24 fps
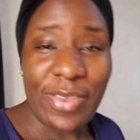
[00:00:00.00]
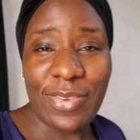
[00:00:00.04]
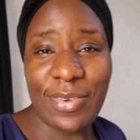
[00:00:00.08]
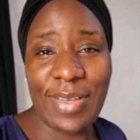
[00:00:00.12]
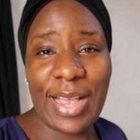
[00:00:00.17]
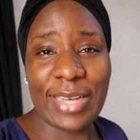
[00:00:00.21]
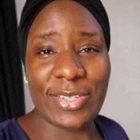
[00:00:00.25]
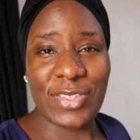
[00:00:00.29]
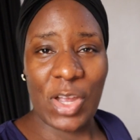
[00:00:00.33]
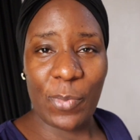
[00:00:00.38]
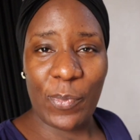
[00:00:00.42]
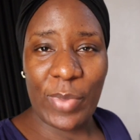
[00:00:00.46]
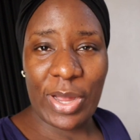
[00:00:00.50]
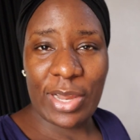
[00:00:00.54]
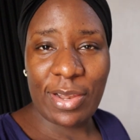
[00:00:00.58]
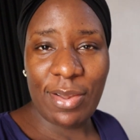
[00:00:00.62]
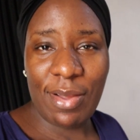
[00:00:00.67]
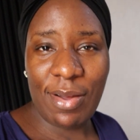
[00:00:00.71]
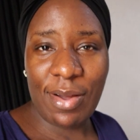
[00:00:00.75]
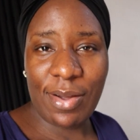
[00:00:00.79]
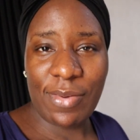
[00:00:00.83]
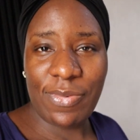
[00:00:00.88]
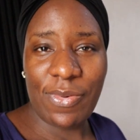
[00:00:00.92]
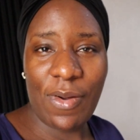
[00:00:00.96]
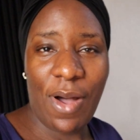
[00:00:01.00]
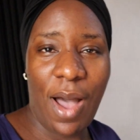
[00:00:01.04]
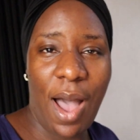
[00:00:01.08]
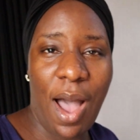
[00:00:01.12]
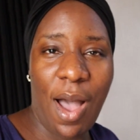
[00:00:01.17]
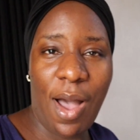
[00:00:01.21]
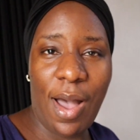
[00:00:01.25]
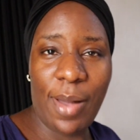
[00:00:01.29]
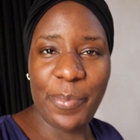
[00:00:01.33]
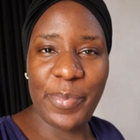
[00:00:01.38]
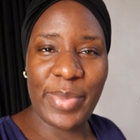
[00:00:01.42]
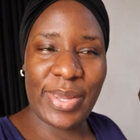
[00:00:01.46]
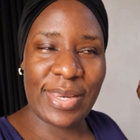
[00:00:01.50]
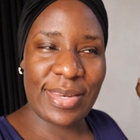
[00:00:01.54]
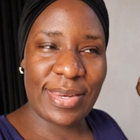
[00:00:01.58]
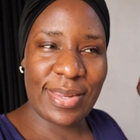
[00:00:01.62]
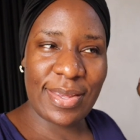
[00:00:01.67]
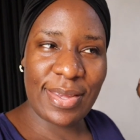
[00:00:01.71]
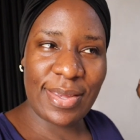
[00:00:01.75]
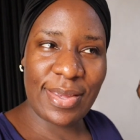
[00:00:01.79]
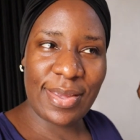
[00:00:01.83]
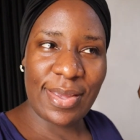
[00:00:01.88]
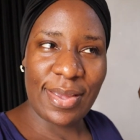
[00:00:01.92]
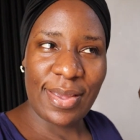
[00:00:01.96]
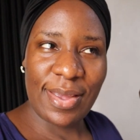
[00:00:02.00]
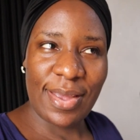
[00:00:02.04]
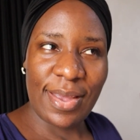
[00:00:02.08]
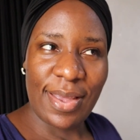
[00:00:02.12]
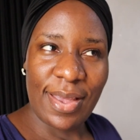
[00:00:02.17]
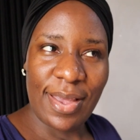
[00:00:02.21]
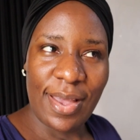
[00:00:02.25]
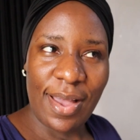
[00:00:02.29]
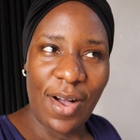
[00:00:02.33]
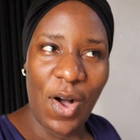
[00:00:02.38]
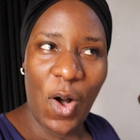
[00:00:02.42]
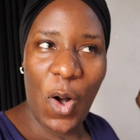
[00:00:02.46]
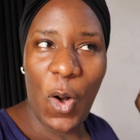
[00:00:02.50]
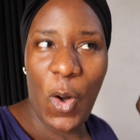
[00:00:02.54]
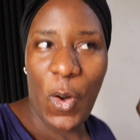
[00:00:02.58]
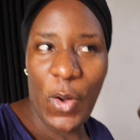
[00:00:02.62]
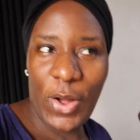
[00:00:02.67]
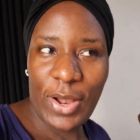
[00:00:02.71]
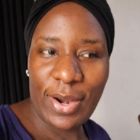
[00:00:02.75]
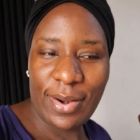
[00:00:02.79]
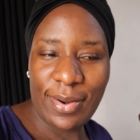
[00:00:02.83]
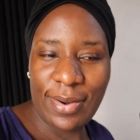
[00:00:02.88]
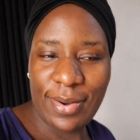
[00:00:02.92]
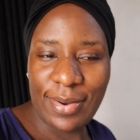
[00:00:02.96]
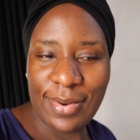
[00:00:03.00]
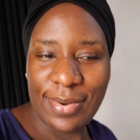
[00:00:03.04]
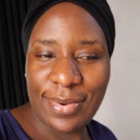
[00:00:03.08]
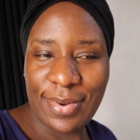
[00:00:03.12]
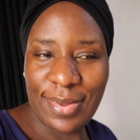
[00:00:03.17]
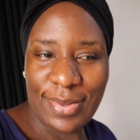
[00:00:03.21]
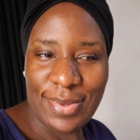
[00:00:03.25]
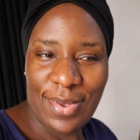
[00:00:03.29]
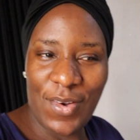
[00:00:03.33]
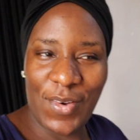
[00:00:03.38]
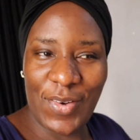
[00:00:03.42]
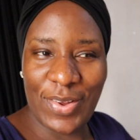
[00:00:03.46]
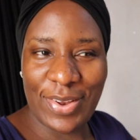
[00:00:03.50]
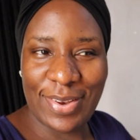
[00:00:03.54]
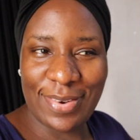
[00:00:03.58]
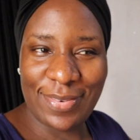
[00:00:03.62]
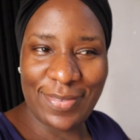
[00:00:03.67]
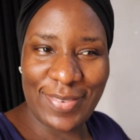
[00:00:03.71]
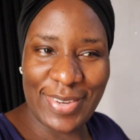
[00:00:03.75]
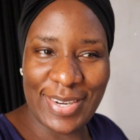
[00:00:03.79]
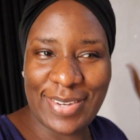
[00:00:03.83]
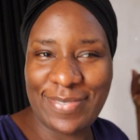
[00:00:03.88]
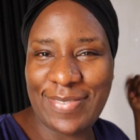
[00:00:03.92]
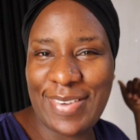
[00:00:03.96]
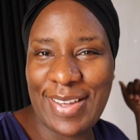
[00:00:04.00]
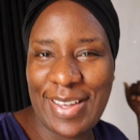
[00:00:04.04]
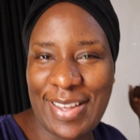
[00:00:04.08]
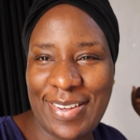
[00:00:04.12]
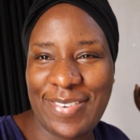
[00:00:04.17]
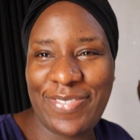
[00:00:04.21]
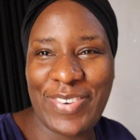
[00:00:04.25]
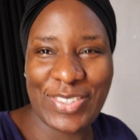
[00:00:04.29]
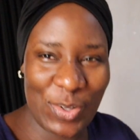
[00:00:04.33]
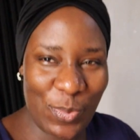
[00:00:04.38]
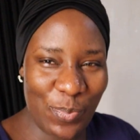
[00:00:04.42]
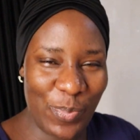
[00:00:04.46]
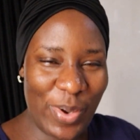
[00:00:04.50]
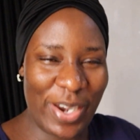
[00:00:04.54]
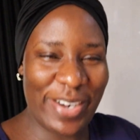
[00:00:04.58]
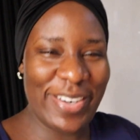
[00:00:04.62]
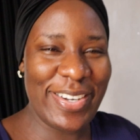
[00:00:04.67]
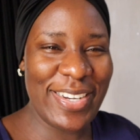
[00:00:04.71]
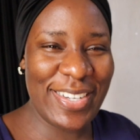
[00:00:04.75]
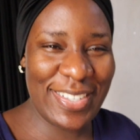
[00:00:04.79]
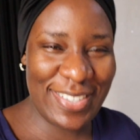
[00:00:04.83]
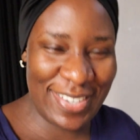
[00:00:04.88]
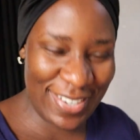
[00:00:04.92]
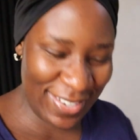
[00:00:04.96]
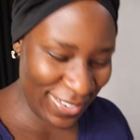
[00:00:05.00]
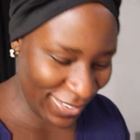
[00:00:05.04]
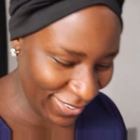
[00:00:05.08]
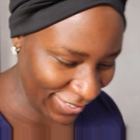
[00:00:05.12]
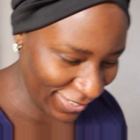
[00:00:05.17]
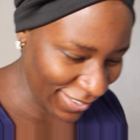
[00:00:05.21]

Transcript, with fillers: you guys should come along for our mini haul, not haul, whatever, fashion parade.